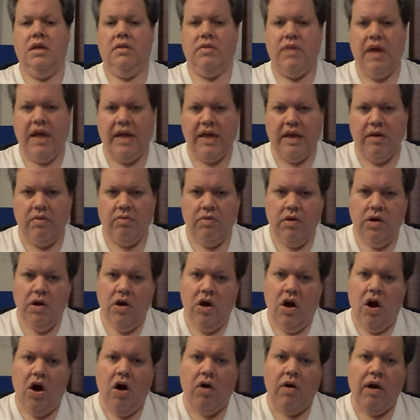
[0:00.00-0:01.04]
Thank you.
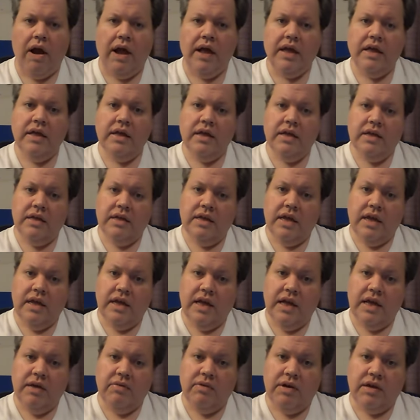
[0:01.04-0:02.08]
Alright.
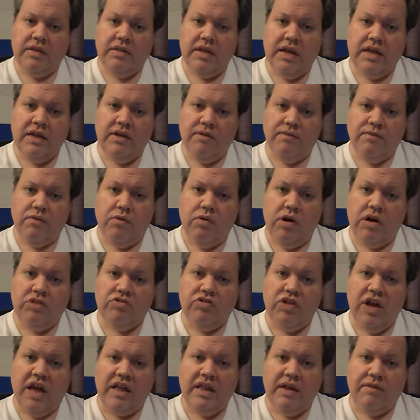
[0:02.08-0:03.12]
Anyway, thank you for
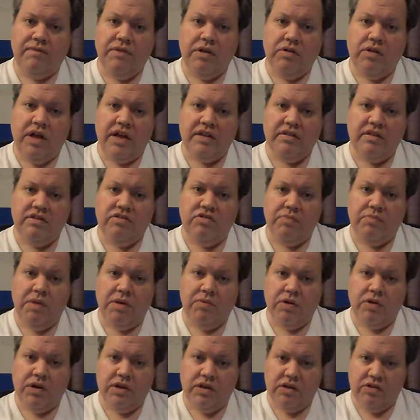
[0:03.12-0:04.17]
watching, and if you like this, you may
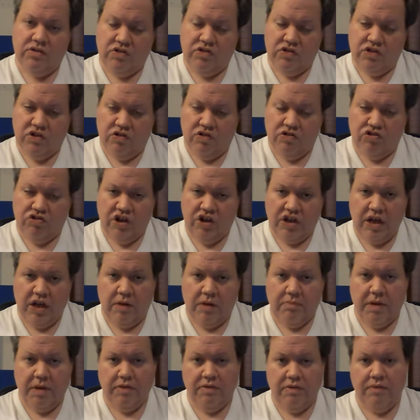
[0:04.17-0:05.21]
want to consider checking
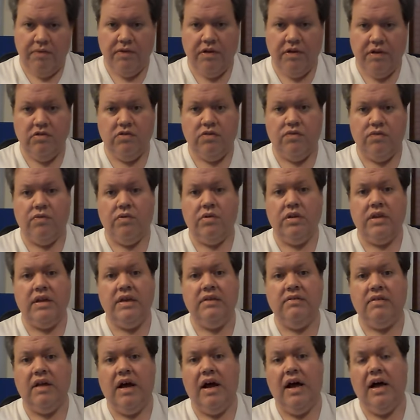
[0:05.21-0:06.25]
out my reviews for
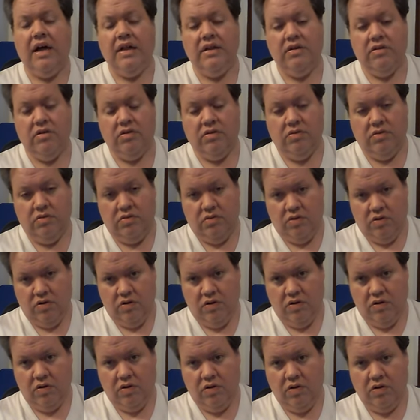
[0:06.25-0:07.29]
these other
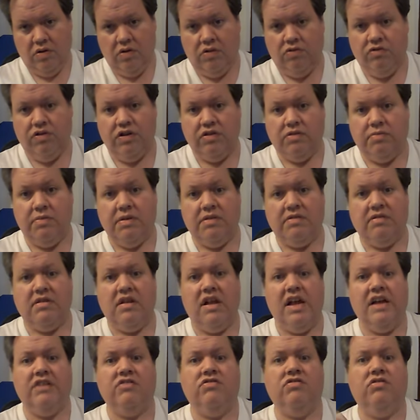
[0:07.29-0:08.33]
Christmas
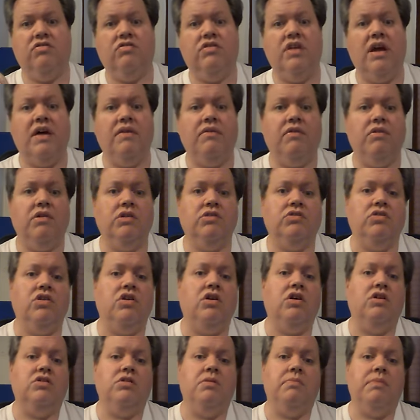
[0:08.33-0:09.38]
slashers that I've already
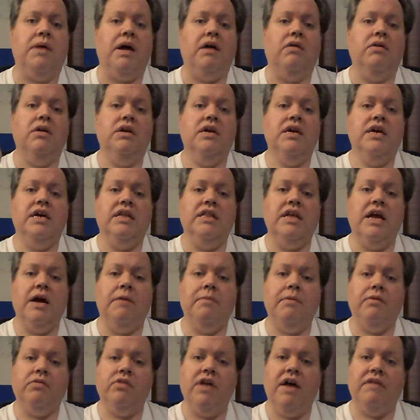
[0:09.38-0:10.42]
talked about. In the
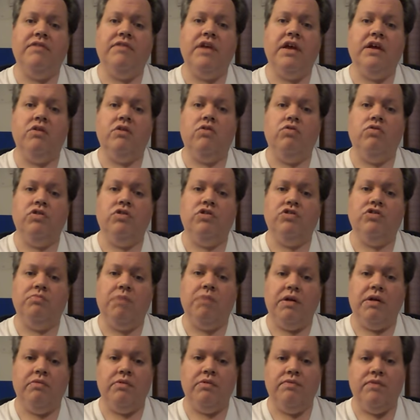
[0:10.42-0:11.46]
upper left-hand corner is
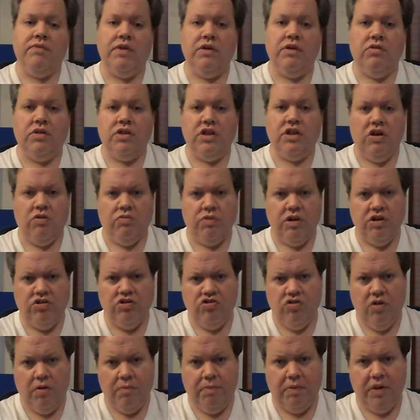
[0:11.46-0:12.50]
my review of the
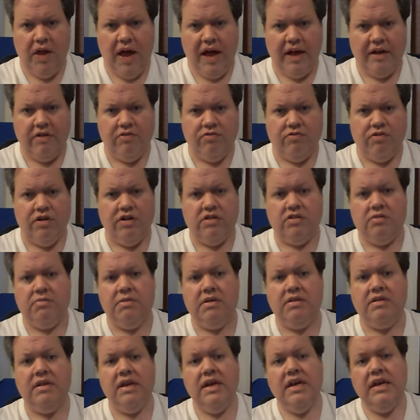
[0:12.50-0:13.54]
original Black
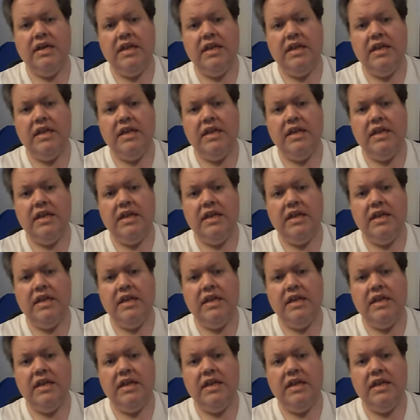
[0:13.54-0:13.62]
Christmas.